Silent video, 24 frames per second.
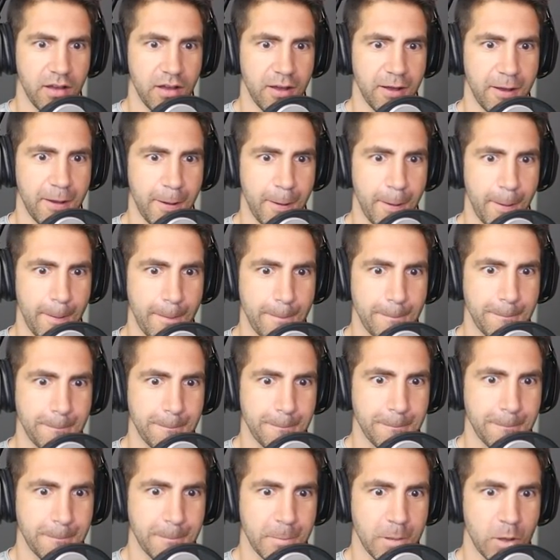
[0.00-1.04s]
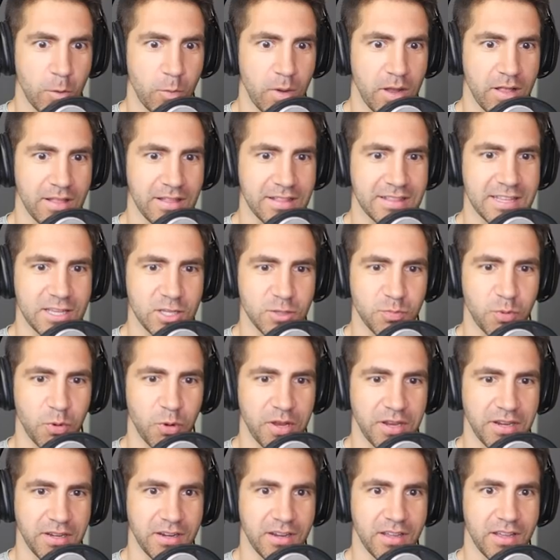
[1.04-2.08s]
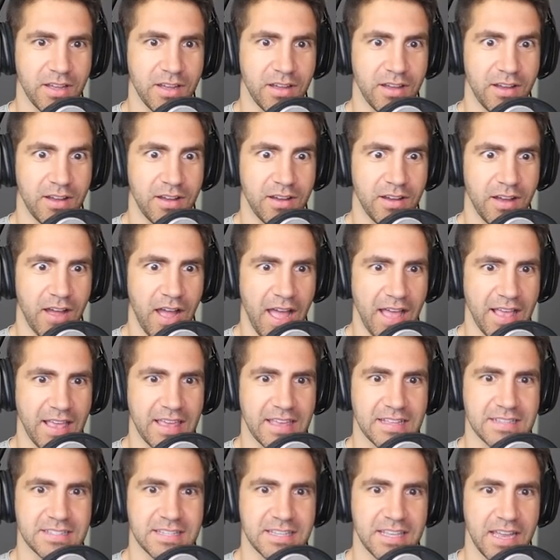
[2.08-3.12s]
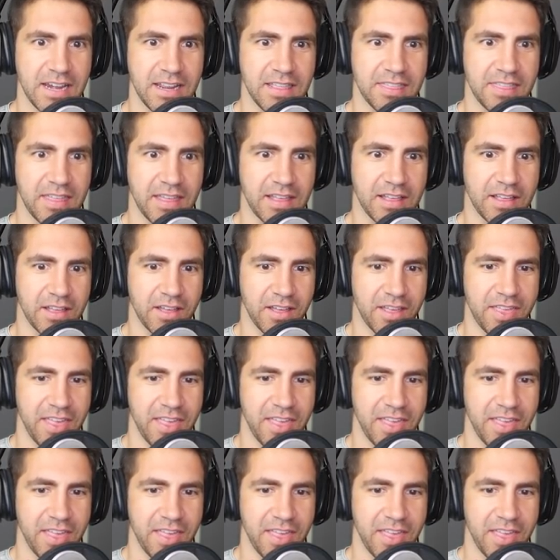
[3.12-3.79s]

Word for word: Um, well, at this point, I can't see anything.